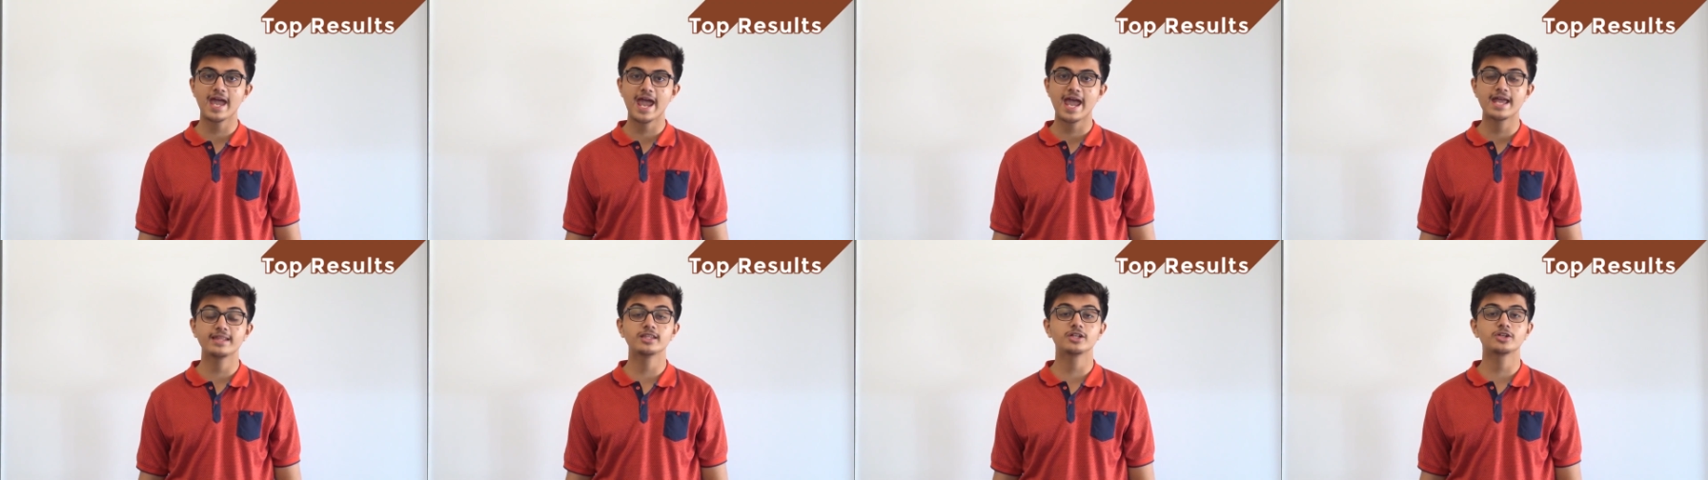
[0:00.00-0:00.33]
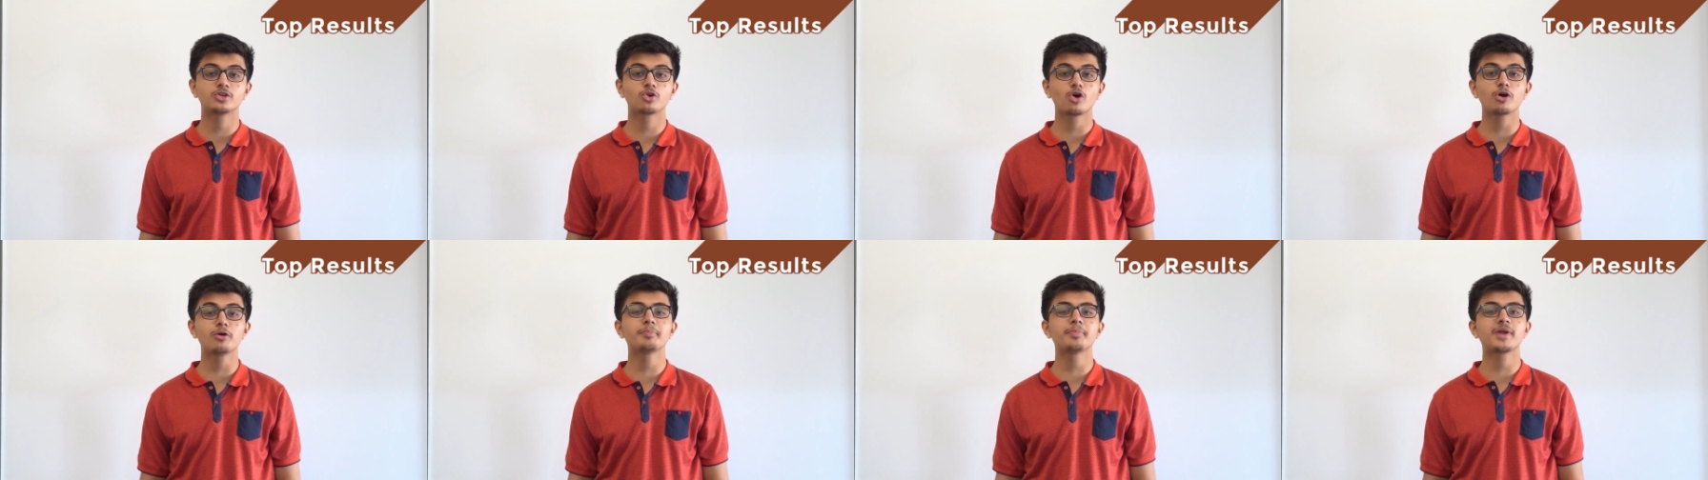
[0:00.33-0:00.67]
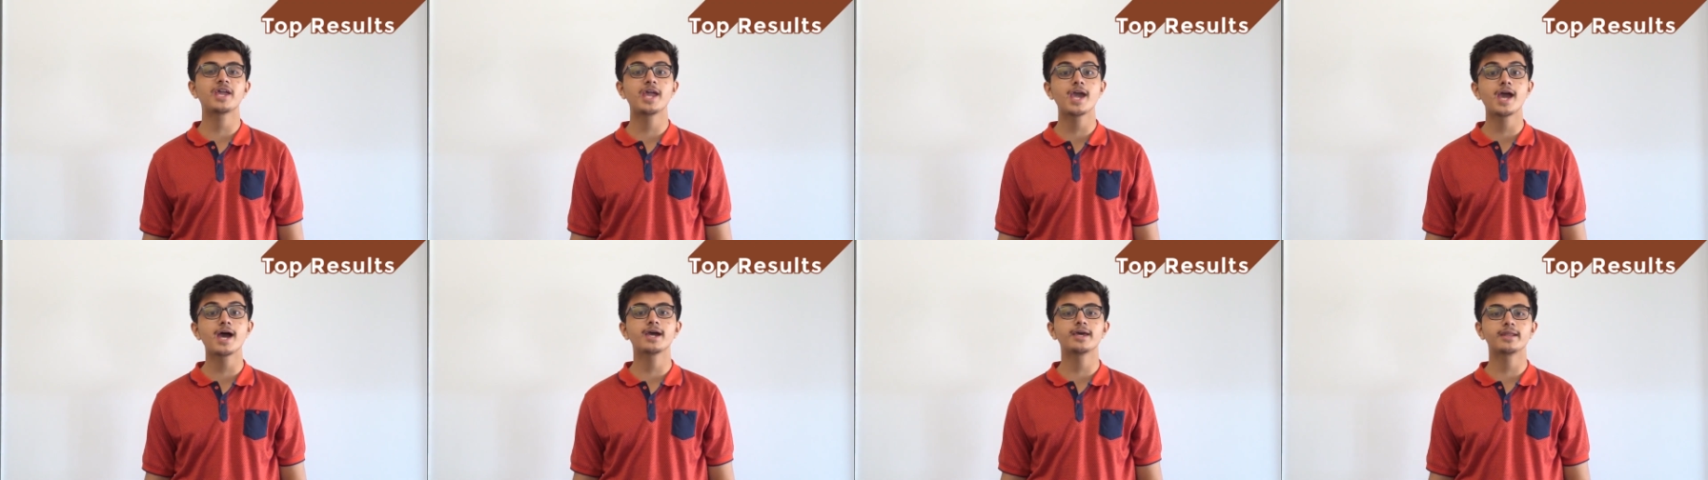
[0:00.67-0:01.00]
and the top
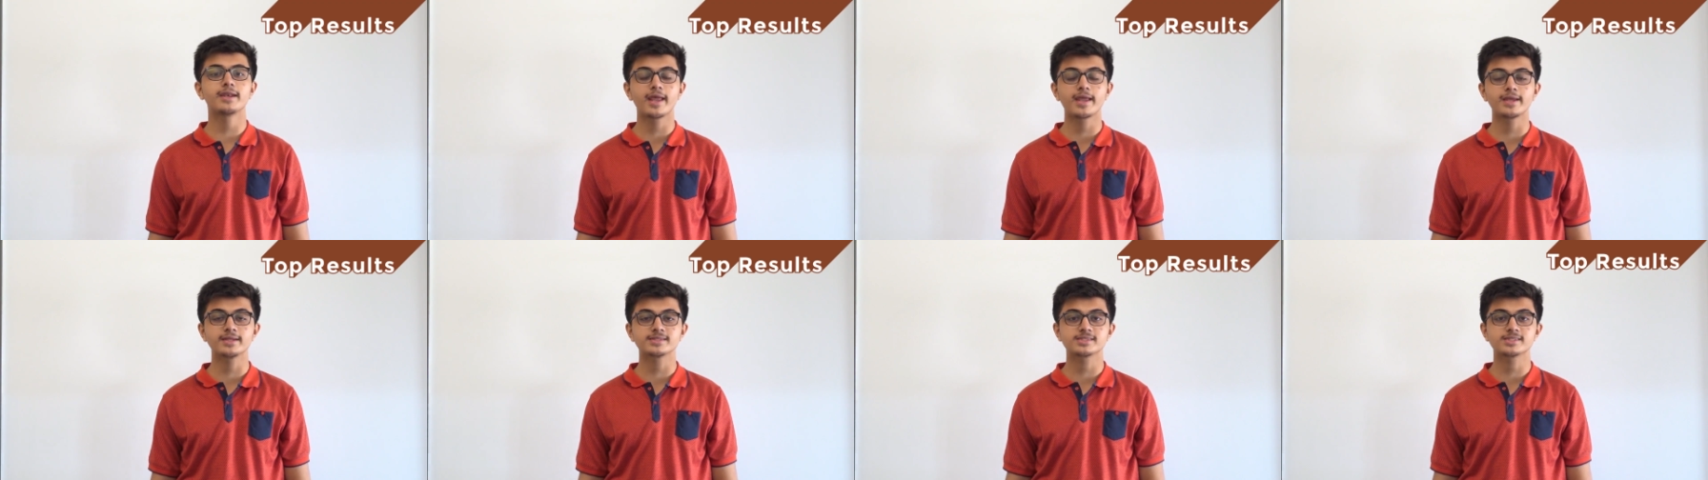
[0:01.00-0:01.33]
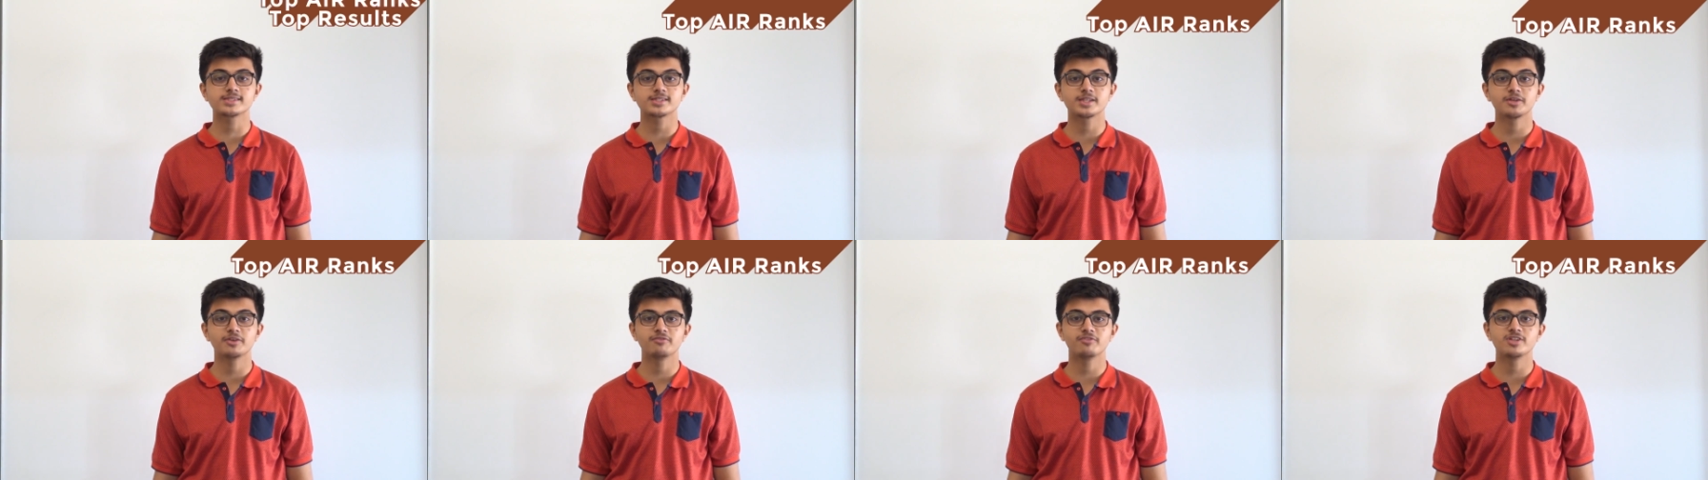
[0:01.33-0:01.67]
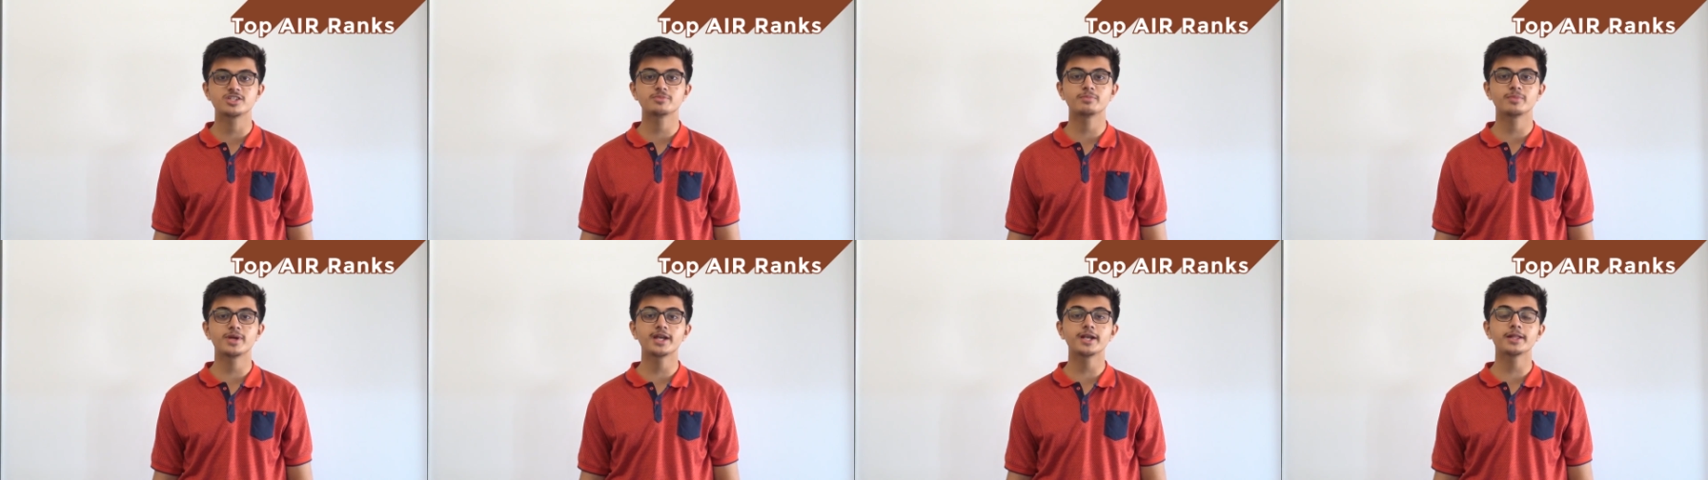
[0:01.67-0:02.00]
AI ranks
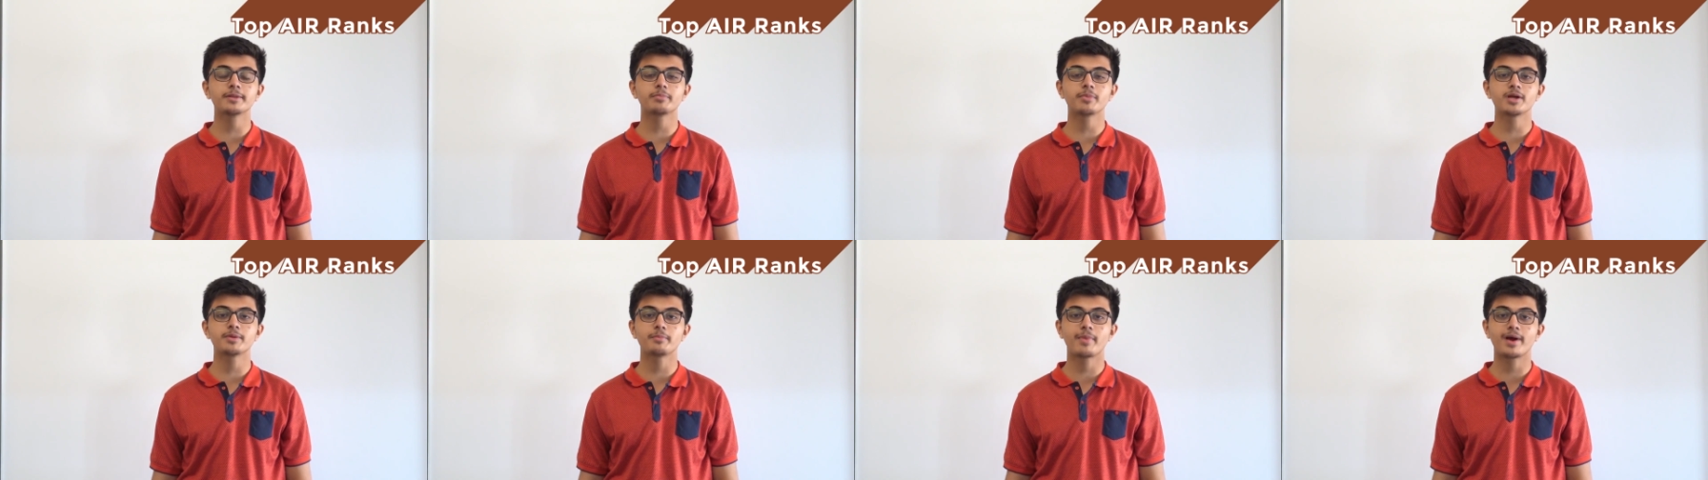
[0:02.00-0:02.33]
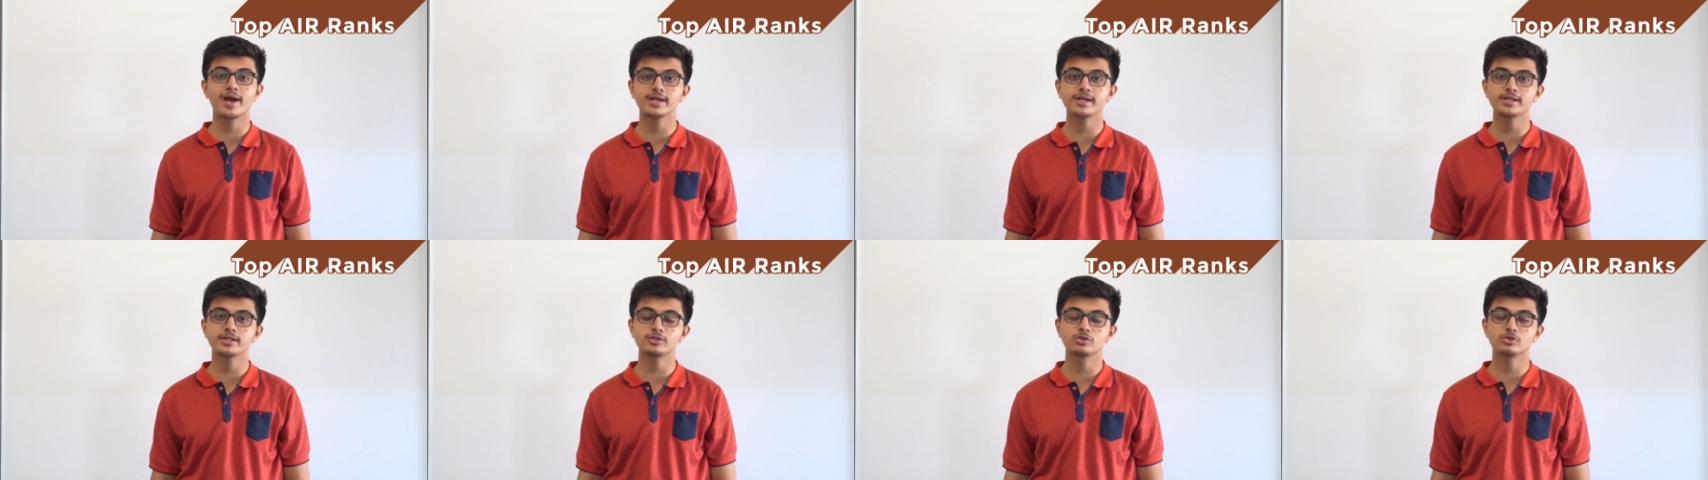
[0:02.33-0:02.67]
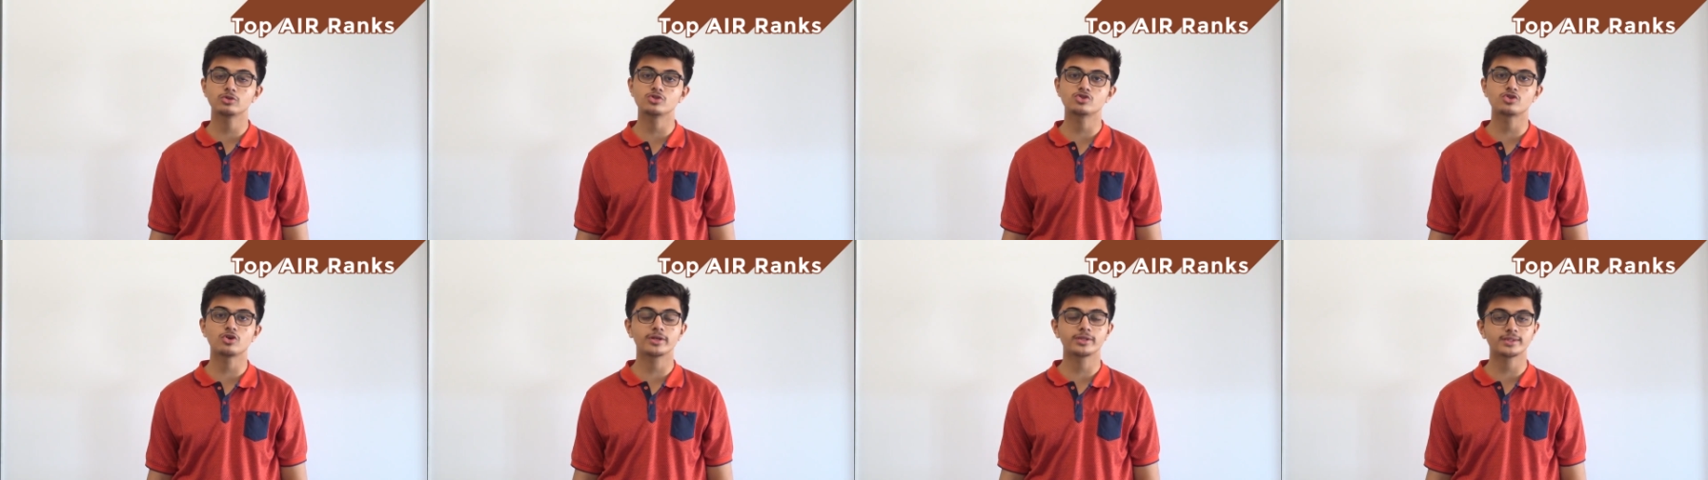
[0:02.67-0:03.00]
which made up my mind
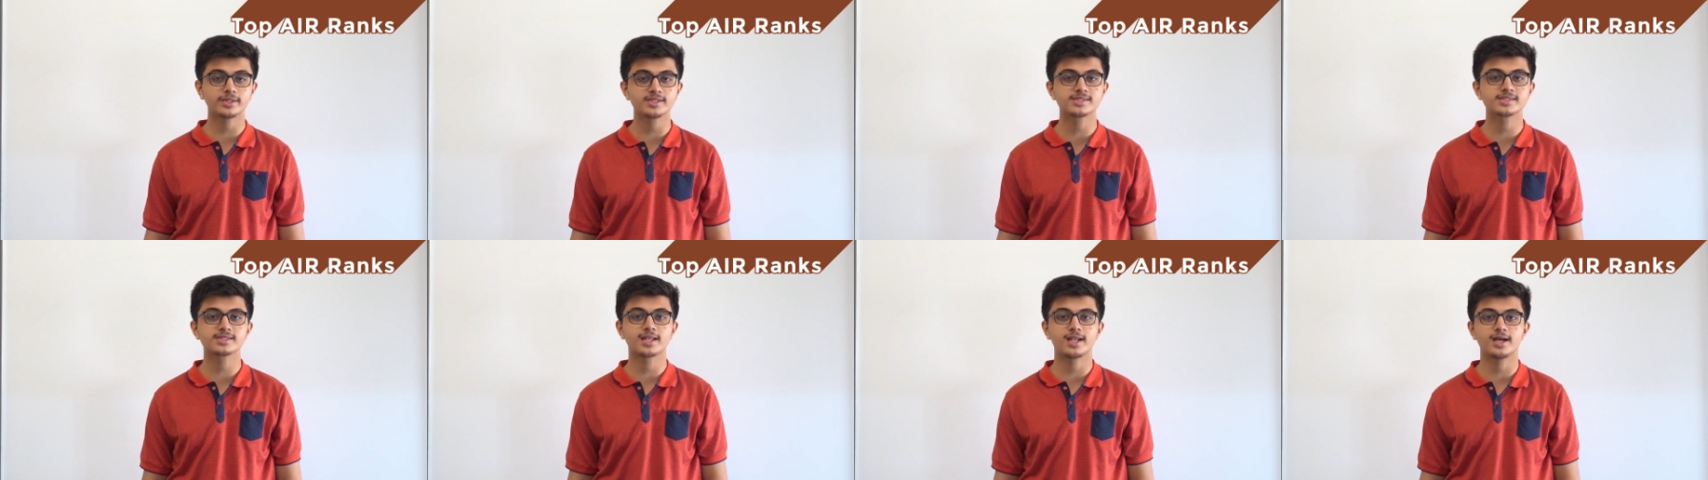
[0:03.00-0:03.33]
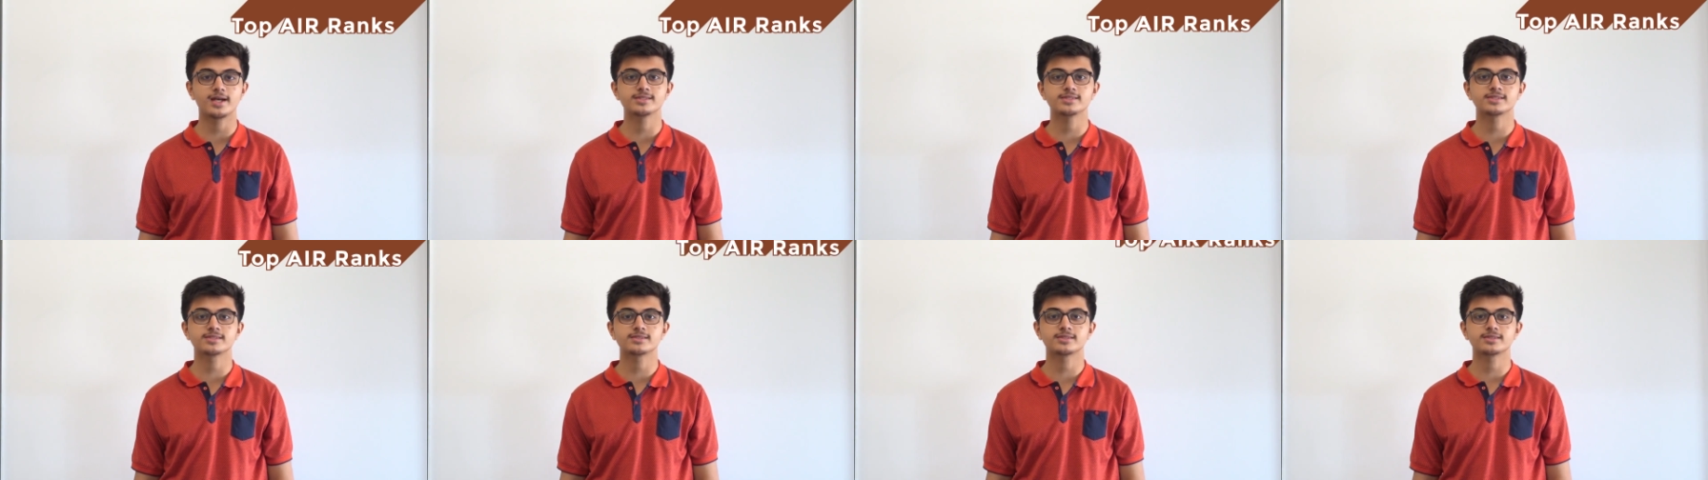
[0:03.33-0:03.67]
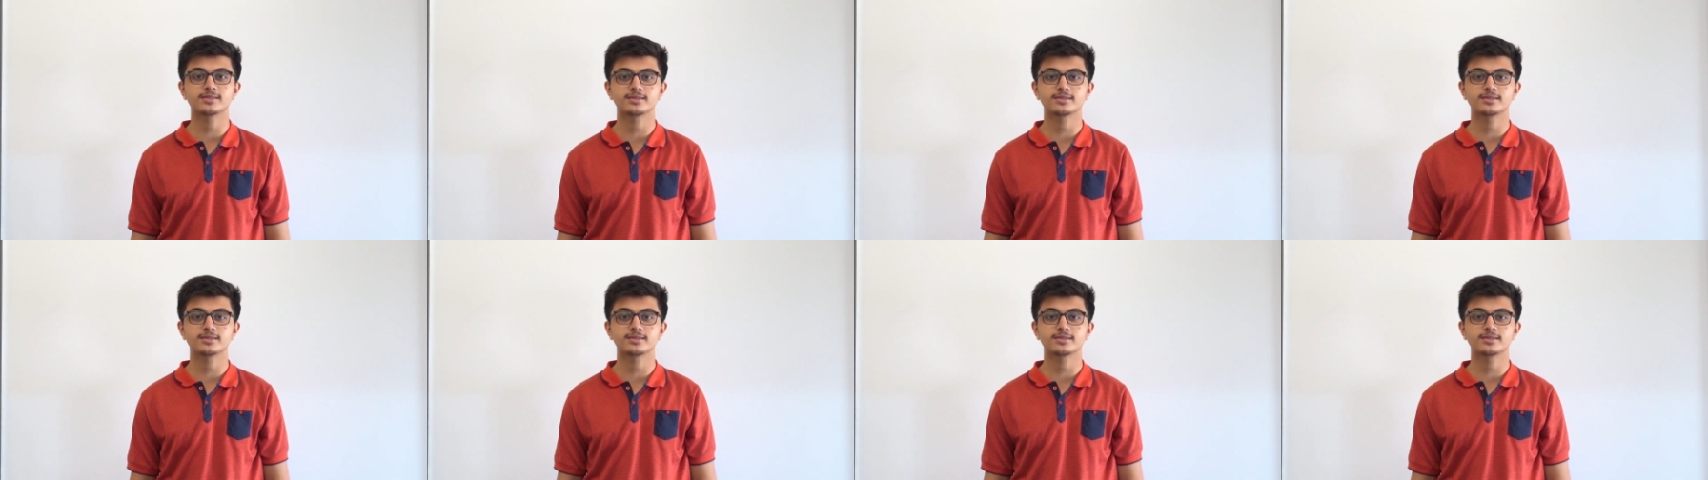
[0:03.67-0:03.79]
to join this class.